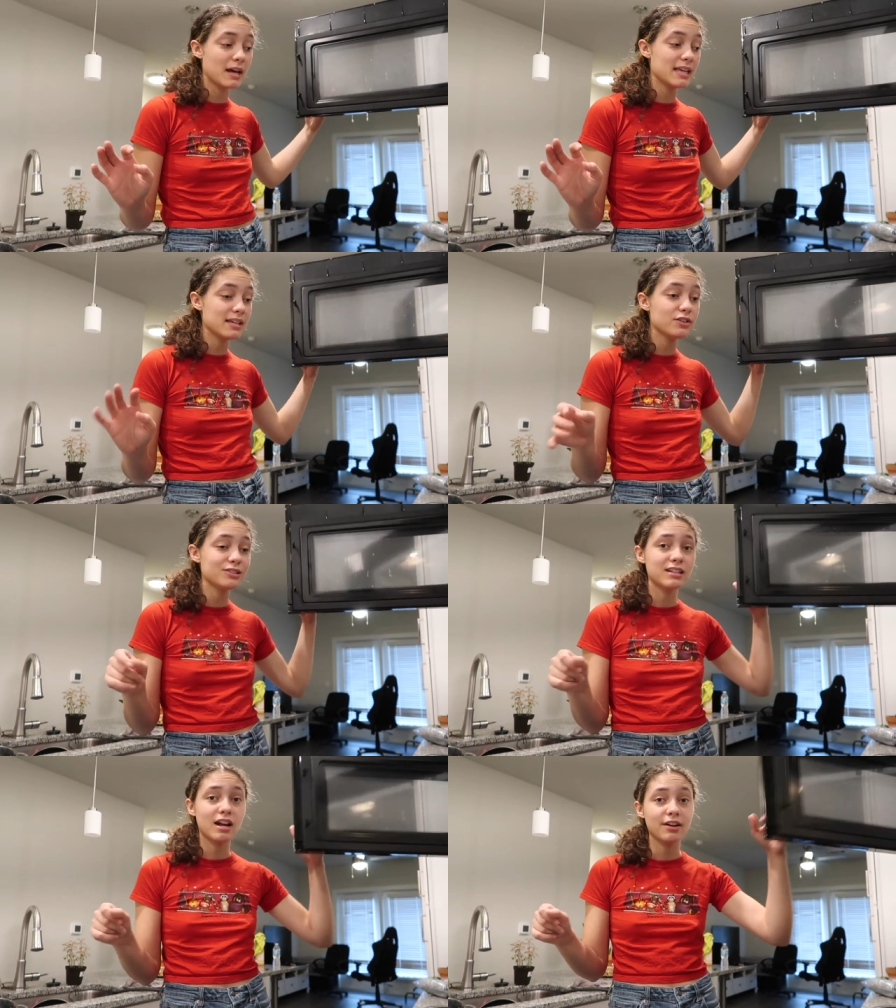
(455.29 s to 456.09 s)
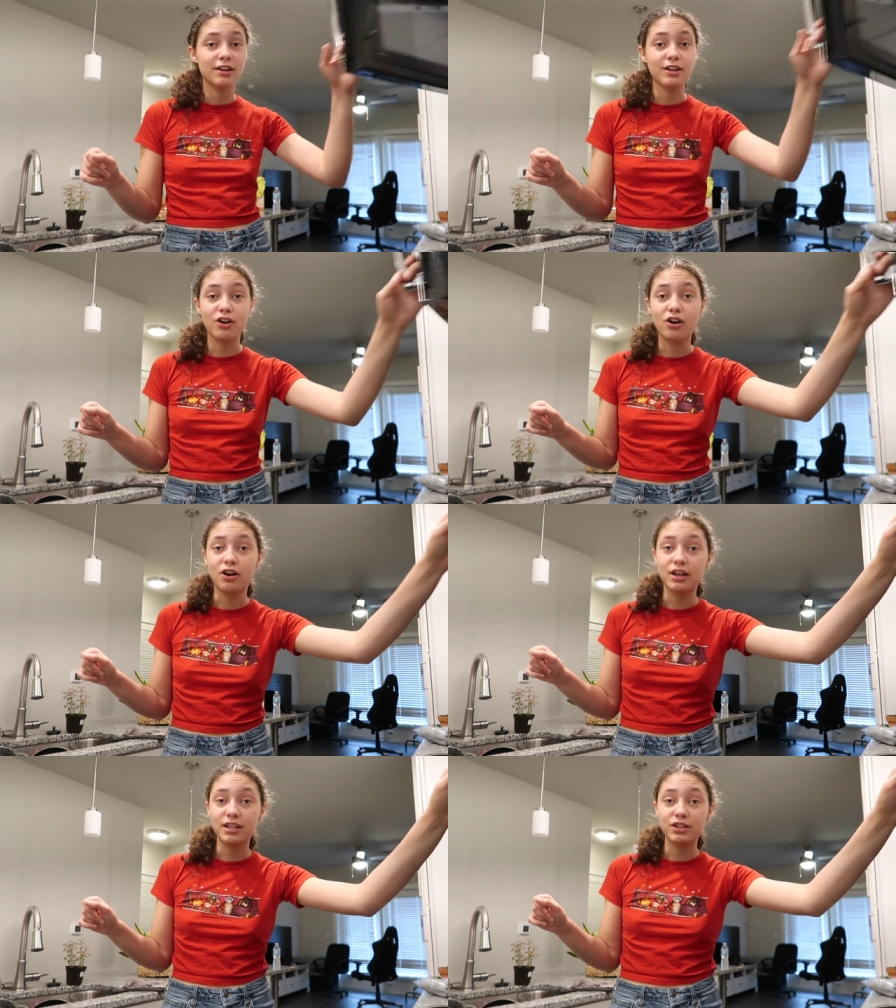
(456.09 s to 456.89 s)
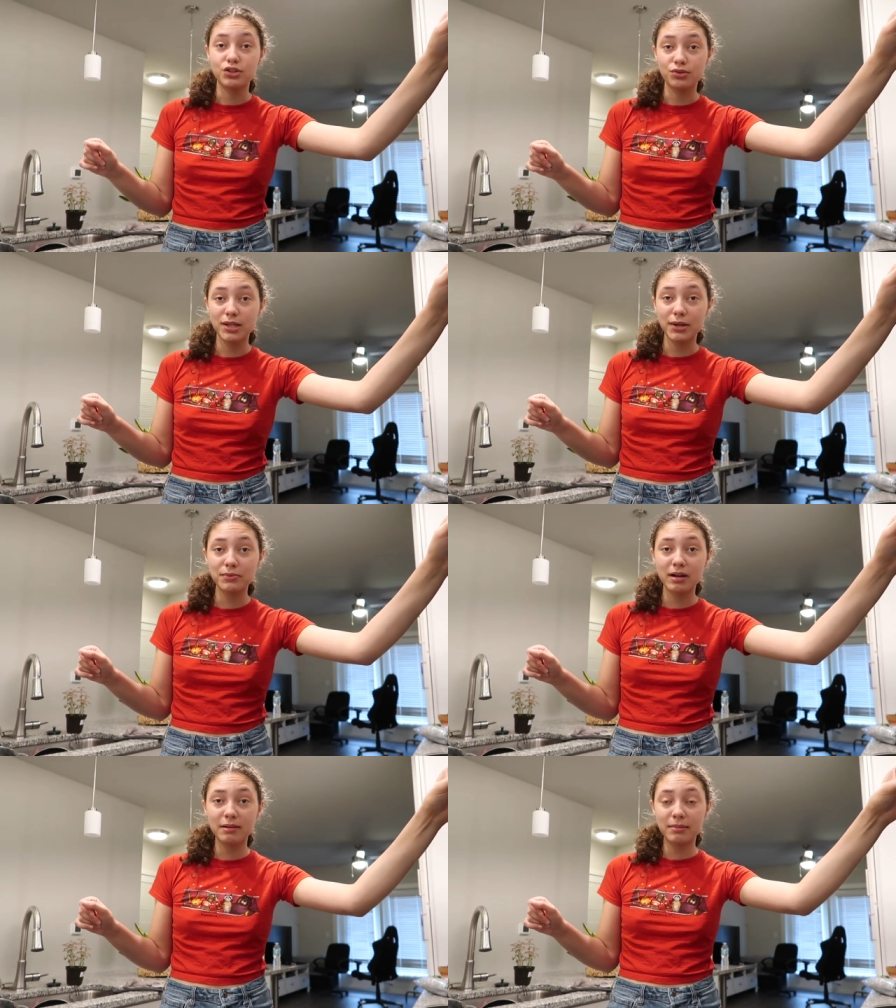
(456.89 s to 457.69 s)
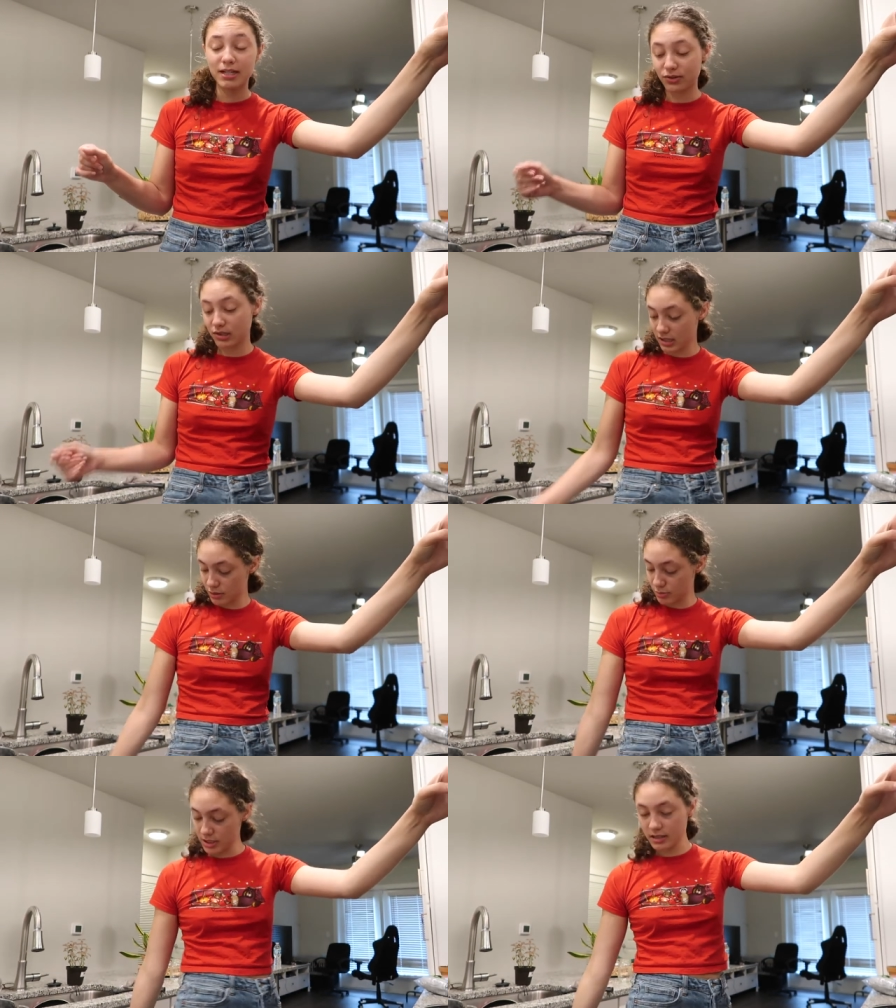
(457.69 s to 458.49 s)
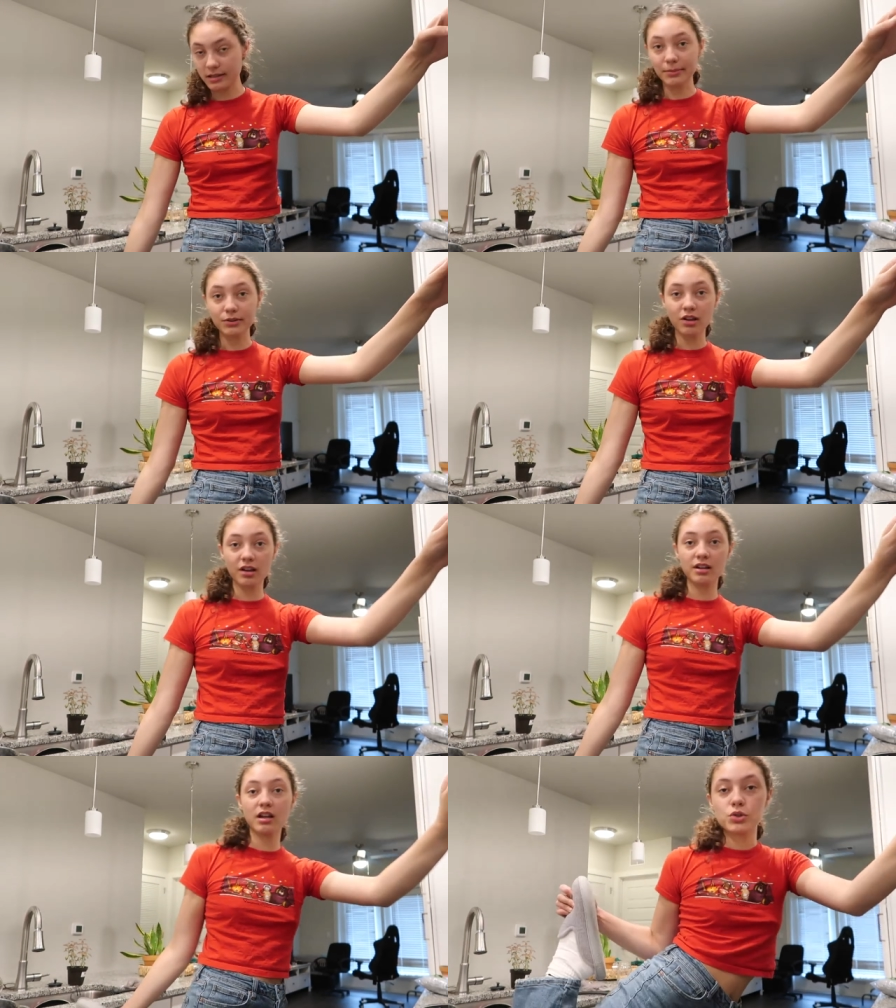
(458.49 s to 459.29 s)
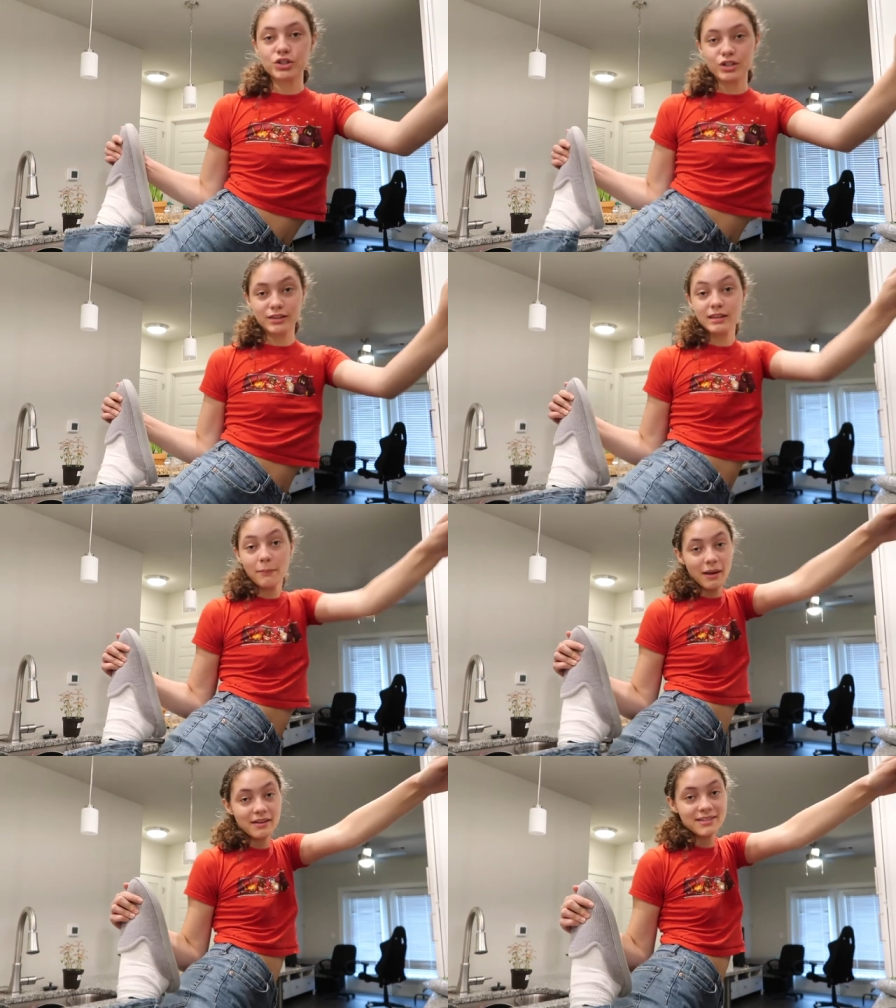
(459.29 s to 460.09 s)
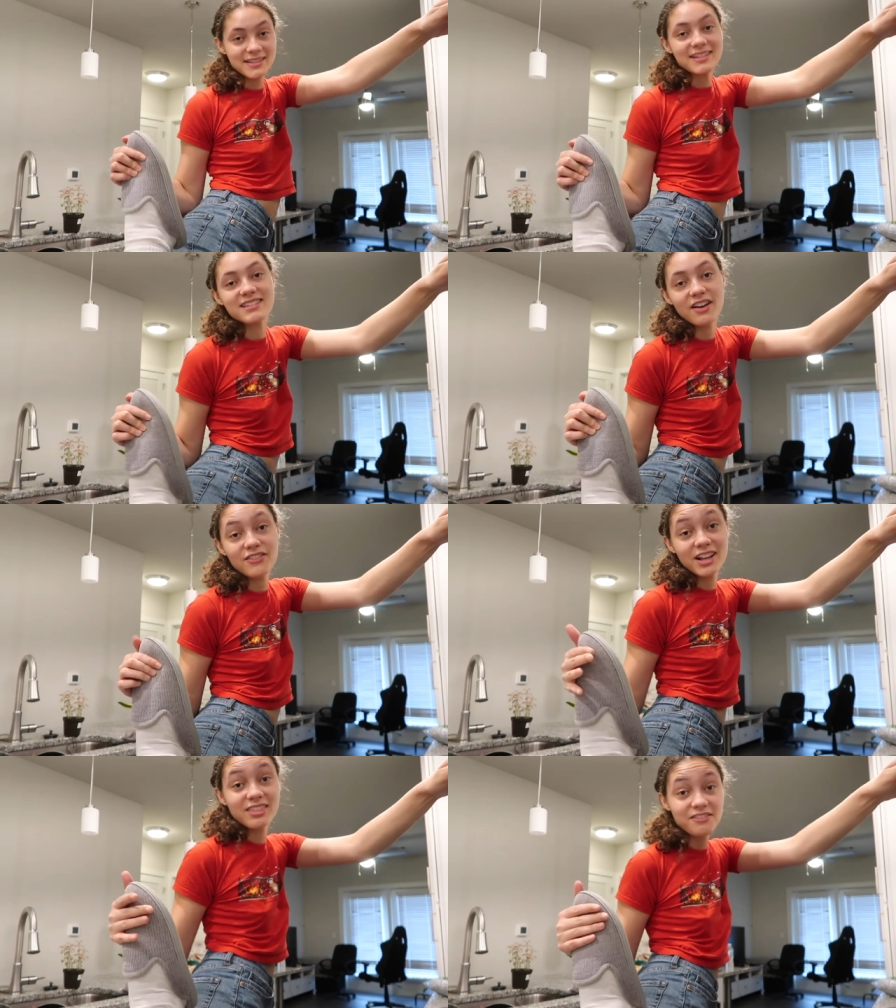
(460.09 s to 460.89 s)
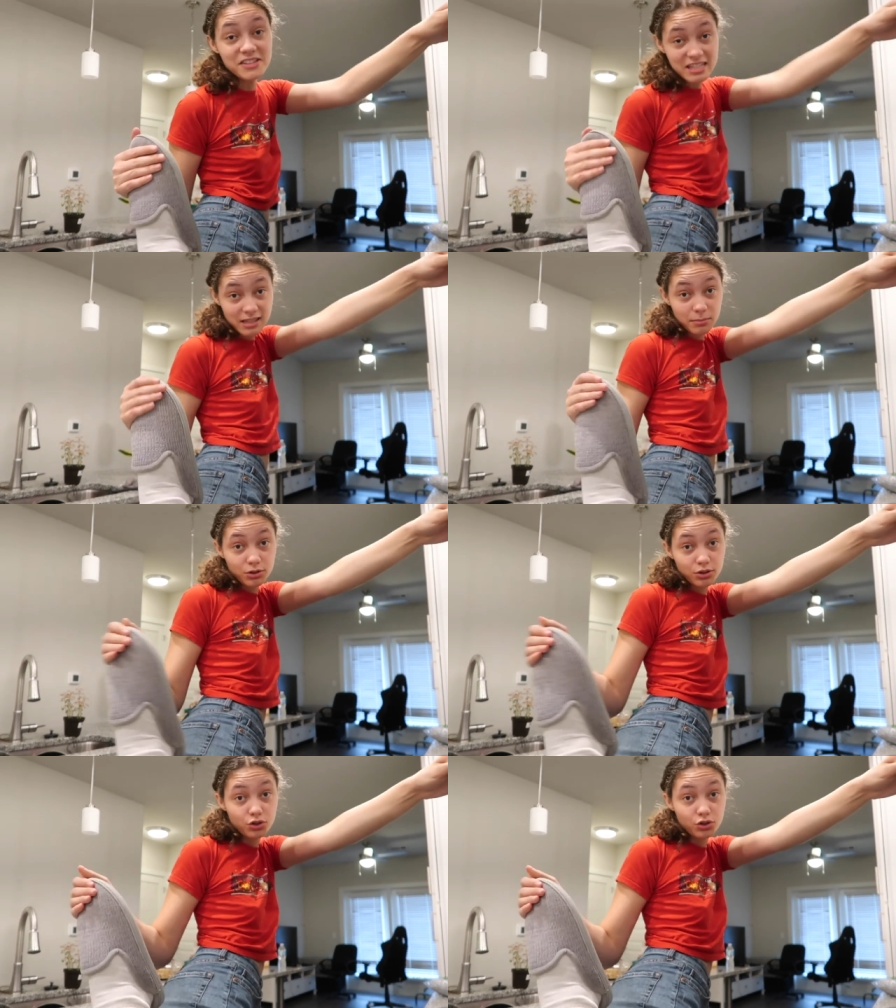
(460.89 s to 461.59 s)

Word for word: my heel did not hurt at all I was wearing, but as soon as I put these slippers on, which are the best things ever, I love these slippers.